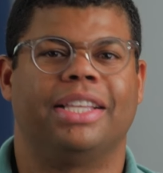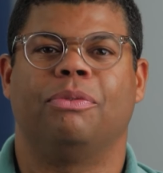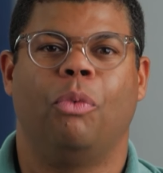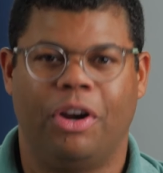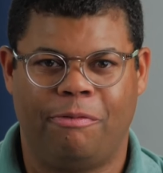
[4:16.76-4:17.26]

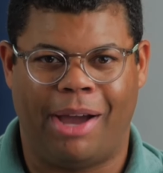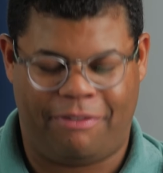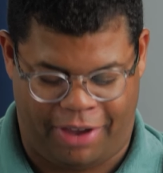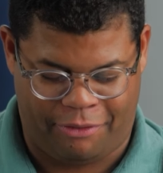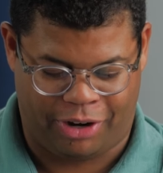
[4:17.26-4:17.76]
one of my
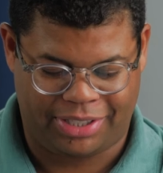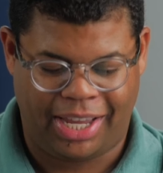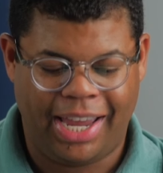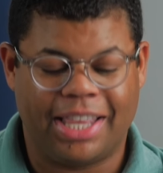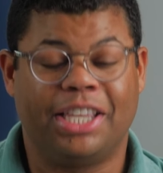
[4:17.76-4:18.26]
favorites.
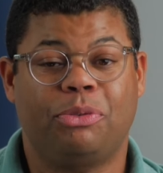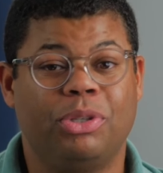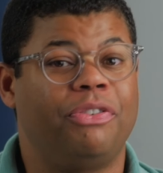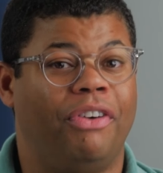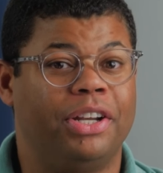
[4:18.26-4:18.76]
This
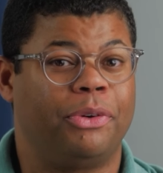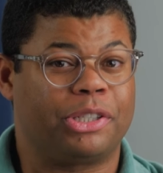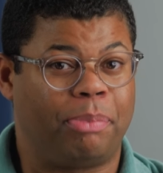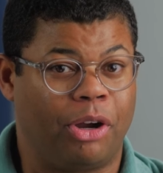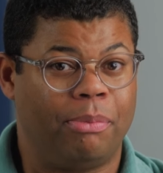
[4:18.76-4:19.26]
was fun to
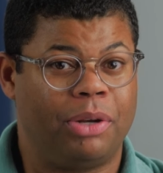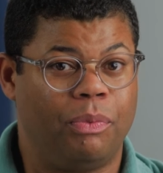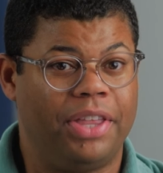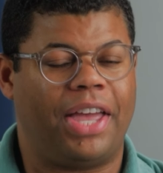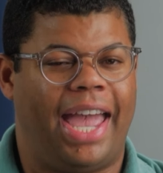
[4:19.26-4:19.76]
experiment
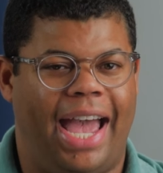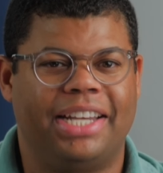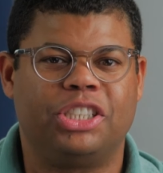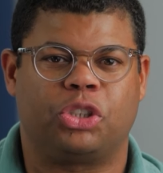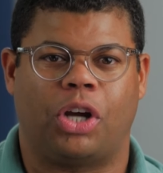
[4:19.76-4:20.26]
with. I had
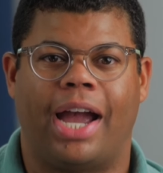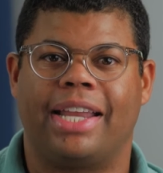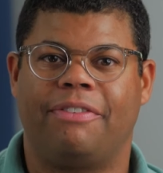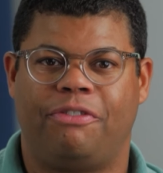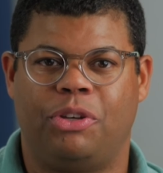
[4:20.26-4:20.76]
to try it
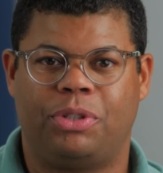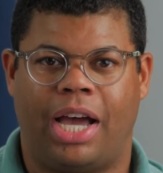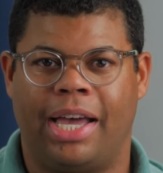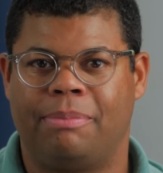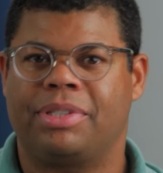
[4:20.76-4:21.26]
a few
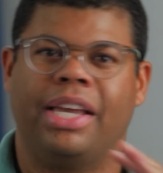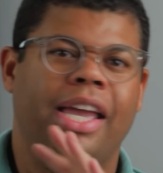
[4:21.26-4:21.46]
times.